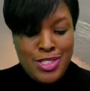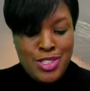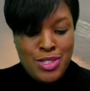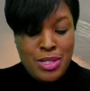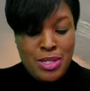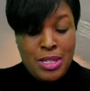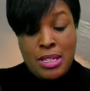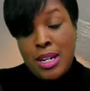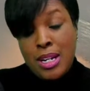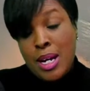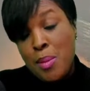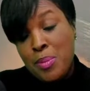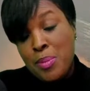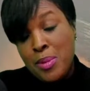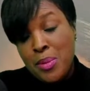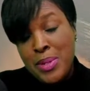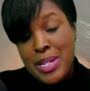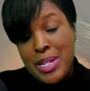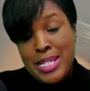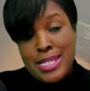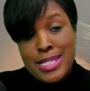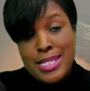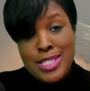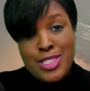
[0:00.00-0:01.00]
couple of
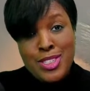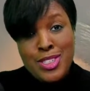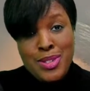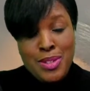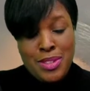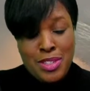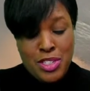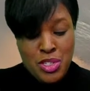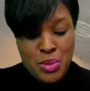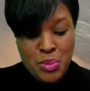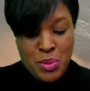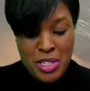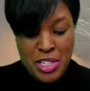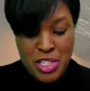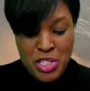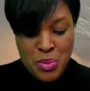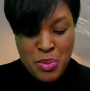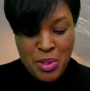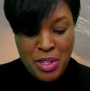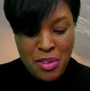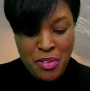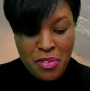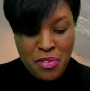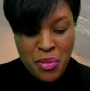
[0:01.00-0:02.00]
weeks into the
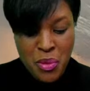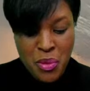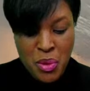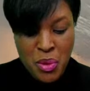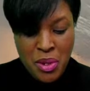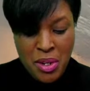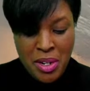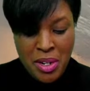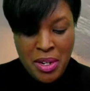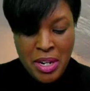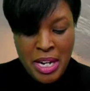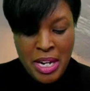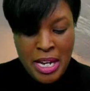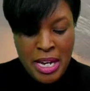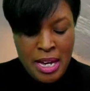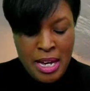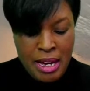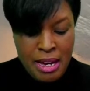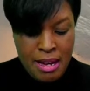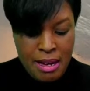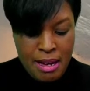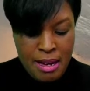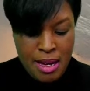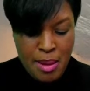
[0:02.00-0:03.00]
2024,
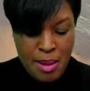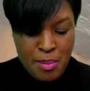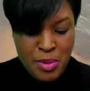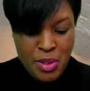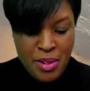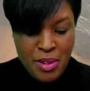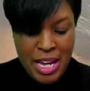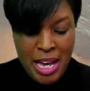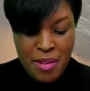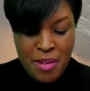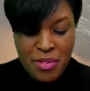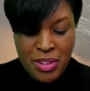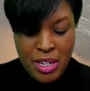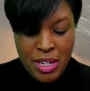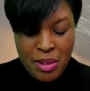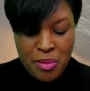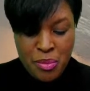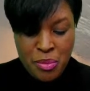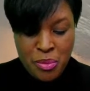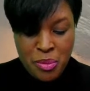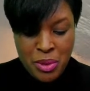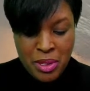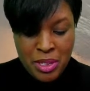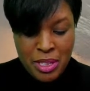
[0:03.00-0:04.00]
you're having a
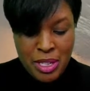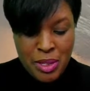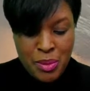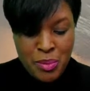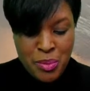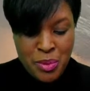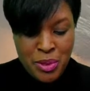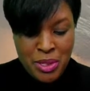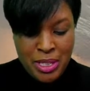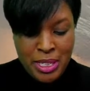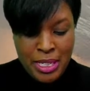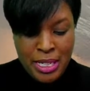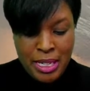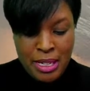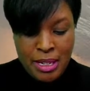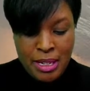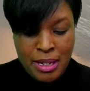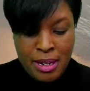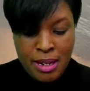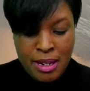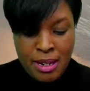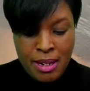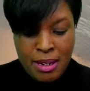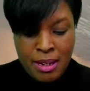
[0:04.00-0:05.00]
really, really
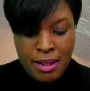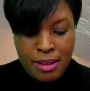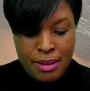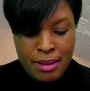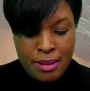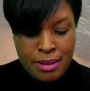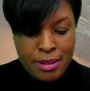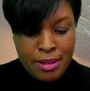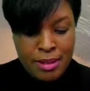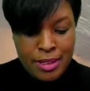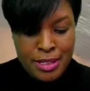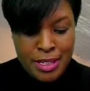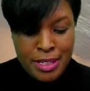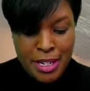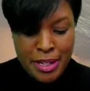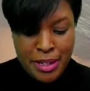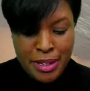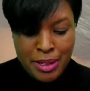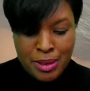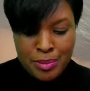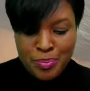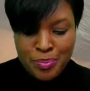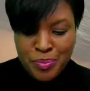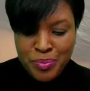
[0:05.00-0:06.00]
good
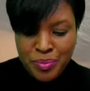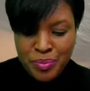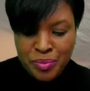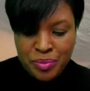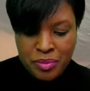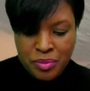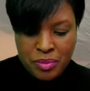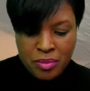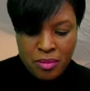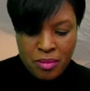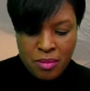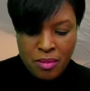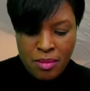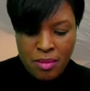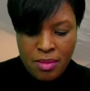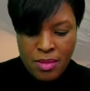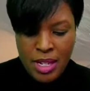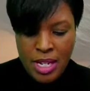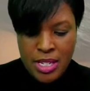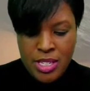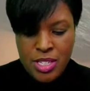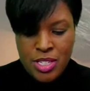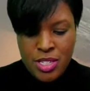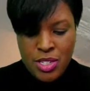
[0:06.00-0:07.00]
year
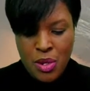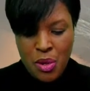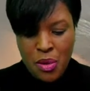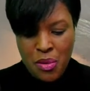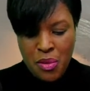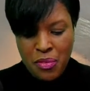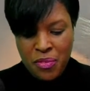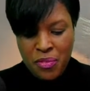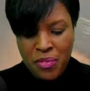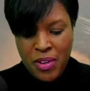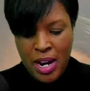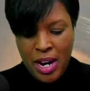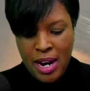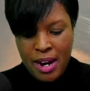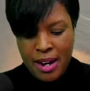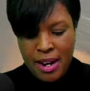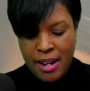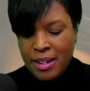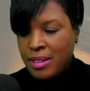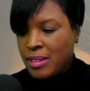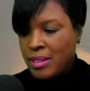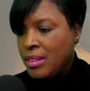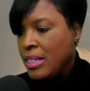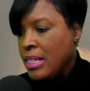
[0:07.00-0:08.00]
so
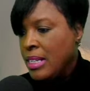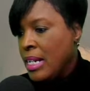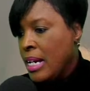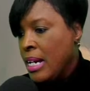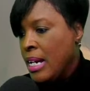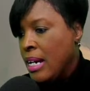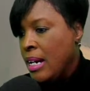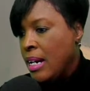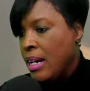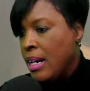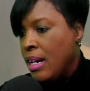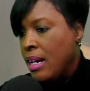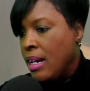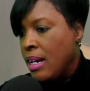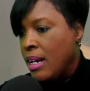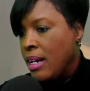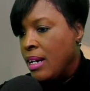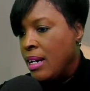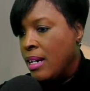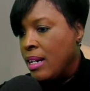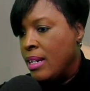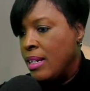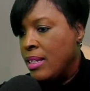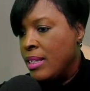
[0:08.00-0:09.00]
far.
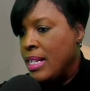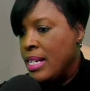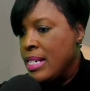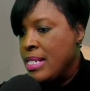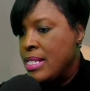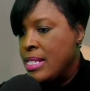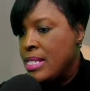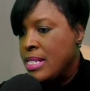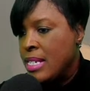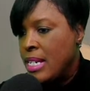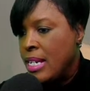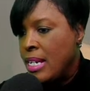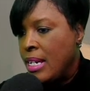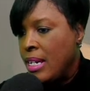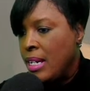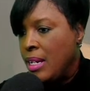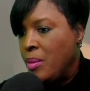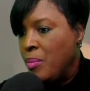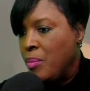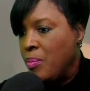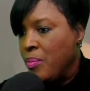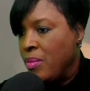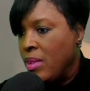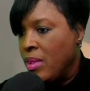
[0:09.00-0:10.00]
Let's
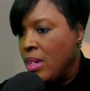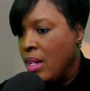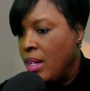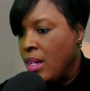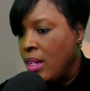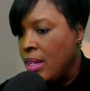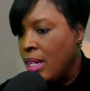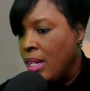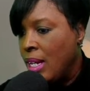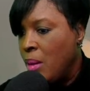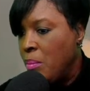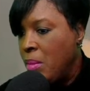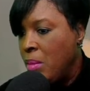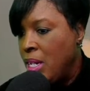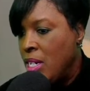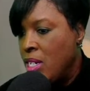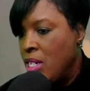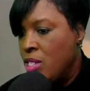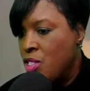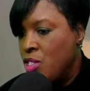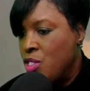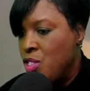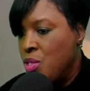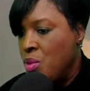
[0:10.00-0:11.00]
see. Let me
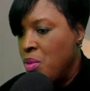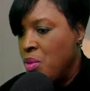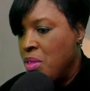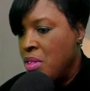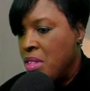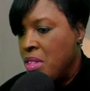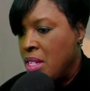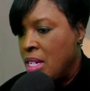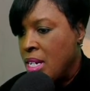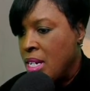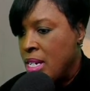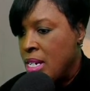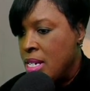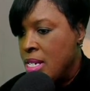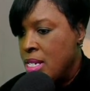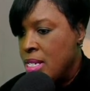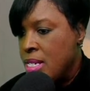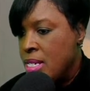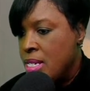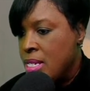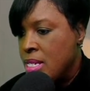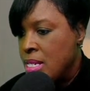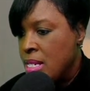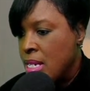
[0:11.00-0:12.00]
do
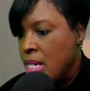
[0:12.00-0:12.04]
this.